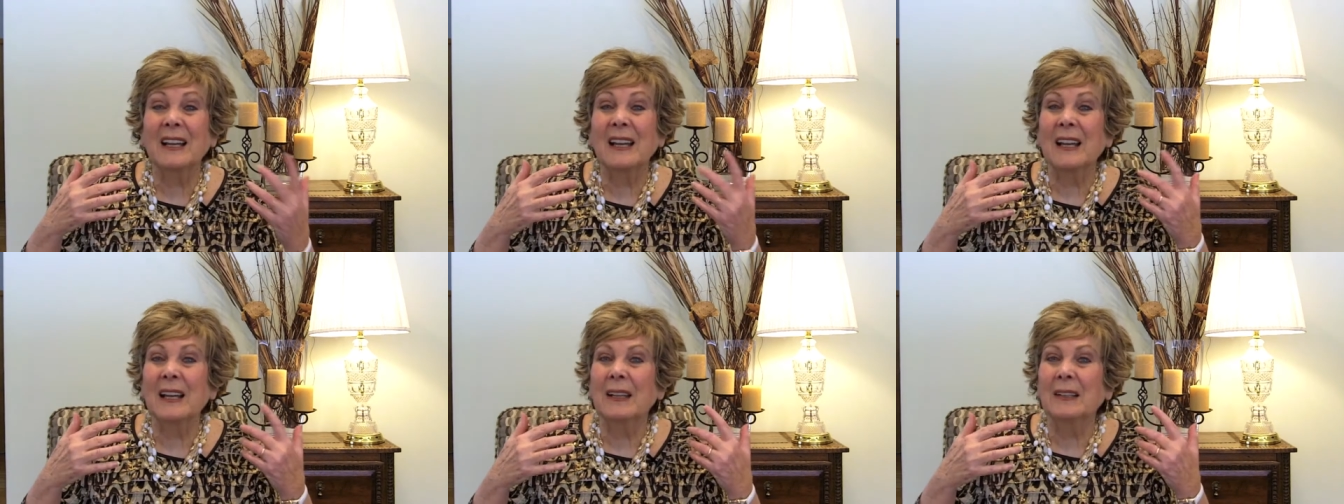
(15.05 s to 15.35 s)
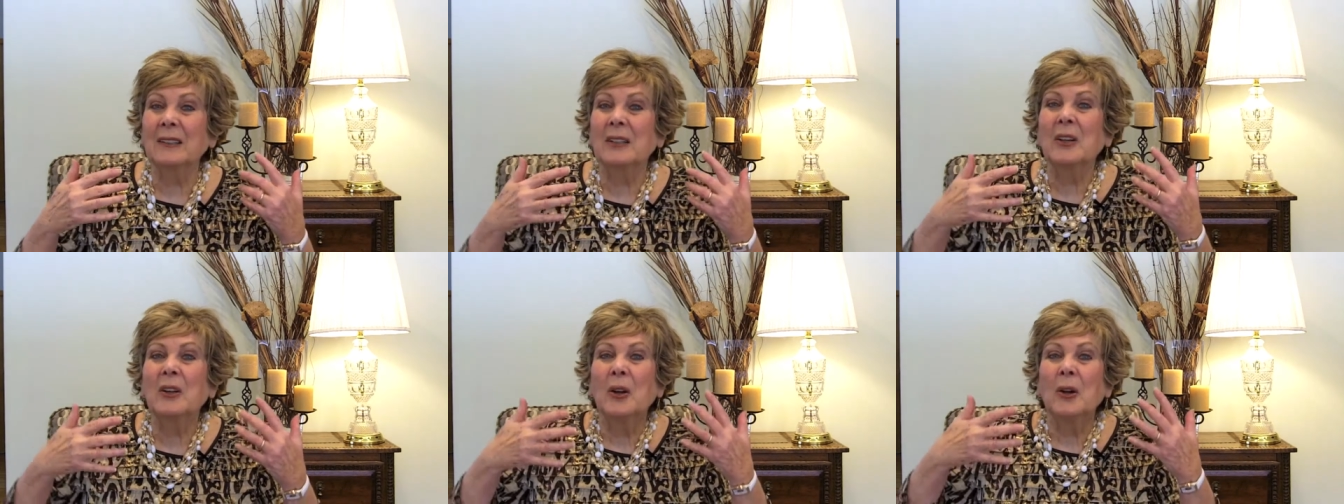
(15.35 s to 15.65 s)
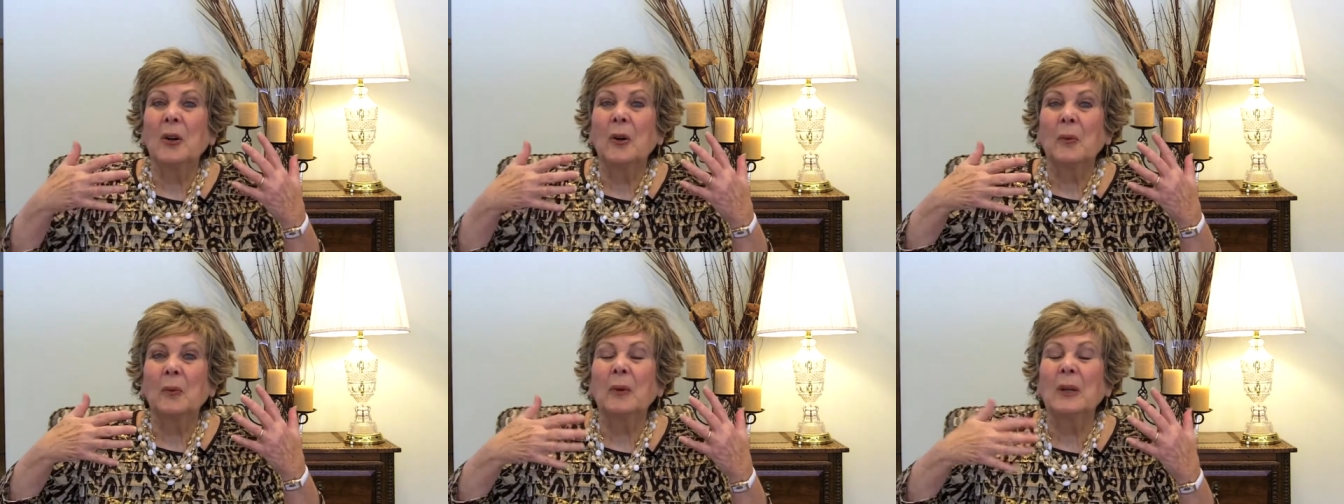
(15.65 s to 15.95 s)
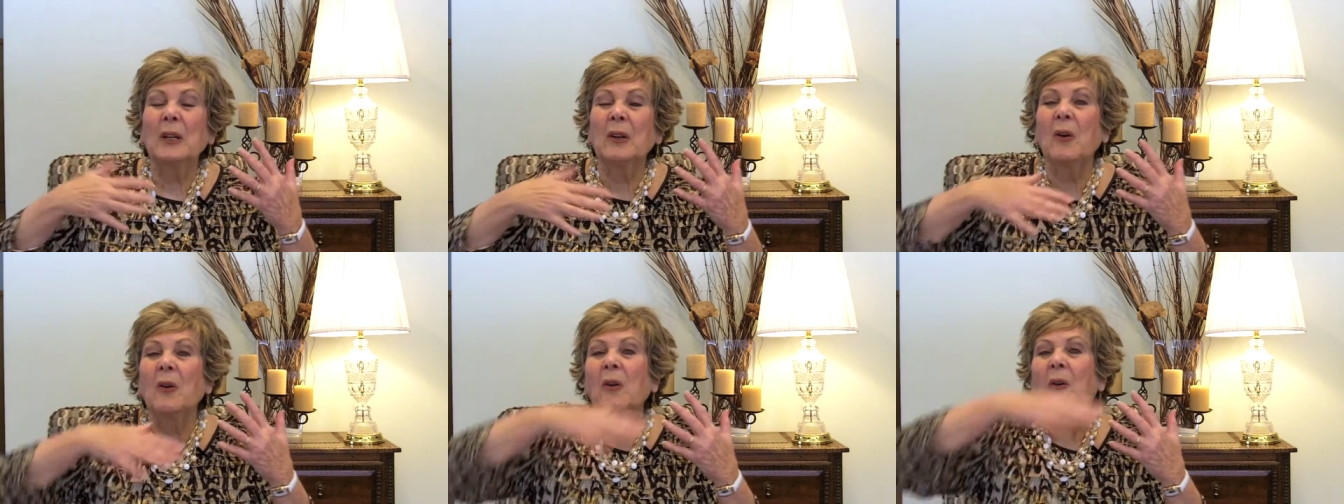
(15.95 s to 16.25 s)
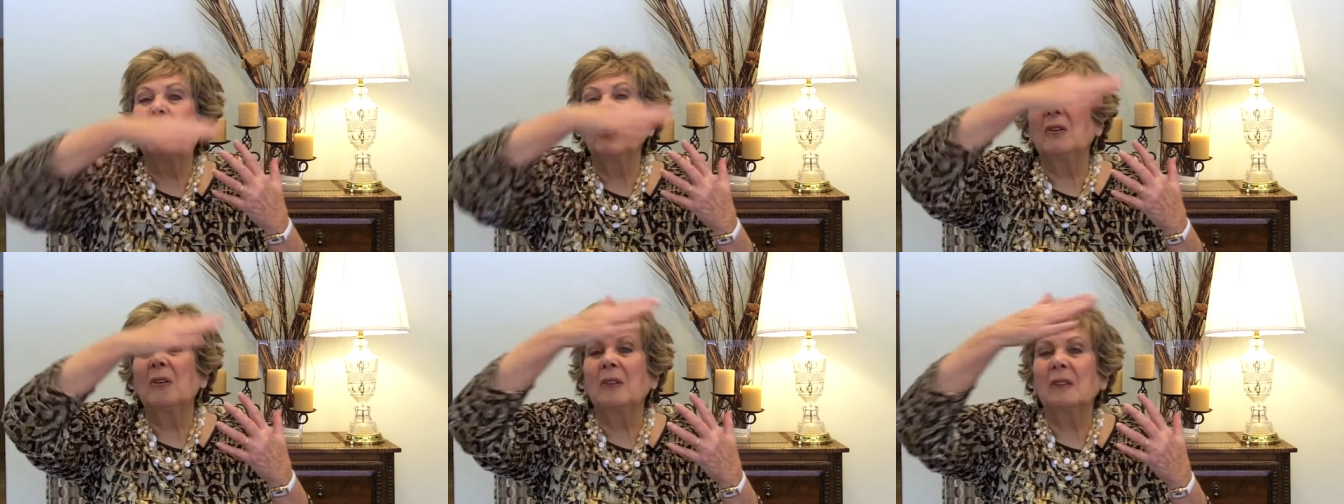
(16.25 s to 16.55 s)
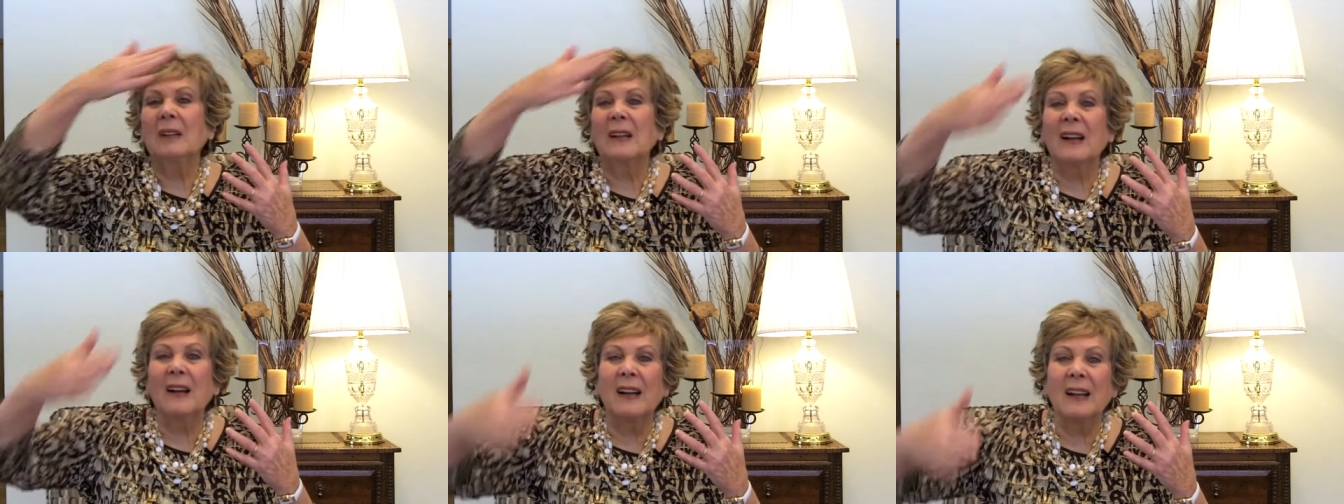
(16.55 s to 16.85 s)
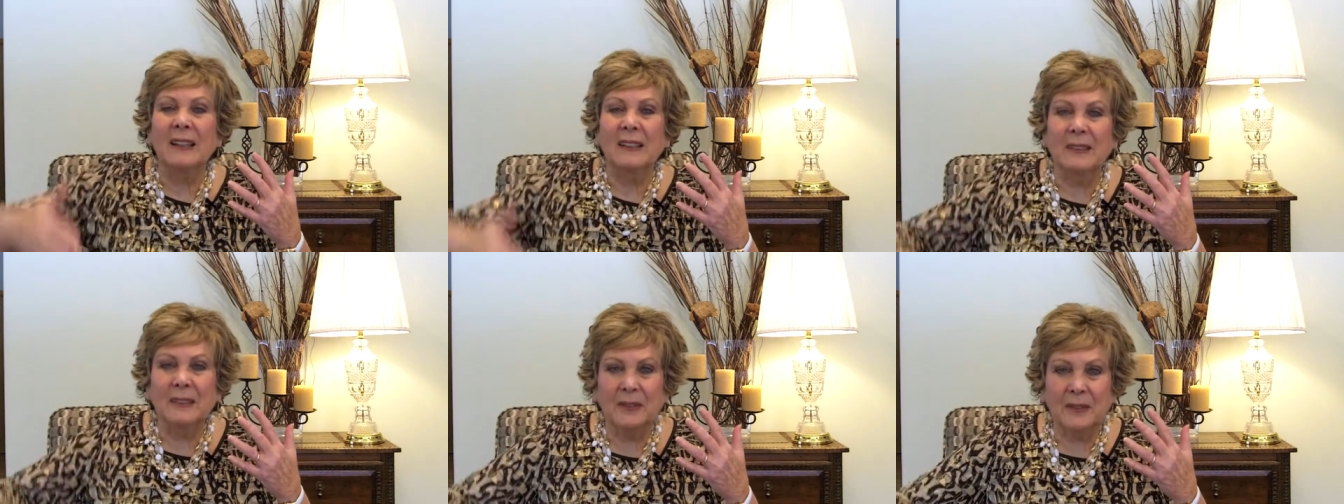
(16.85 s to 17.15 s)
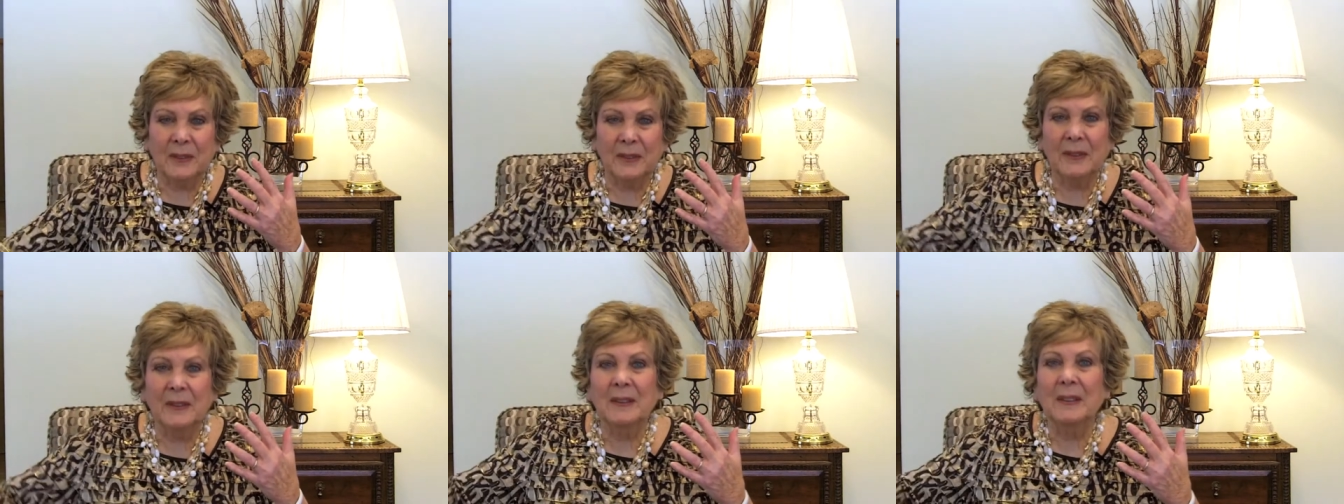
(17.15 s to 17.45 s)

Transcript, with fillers: and we all kind of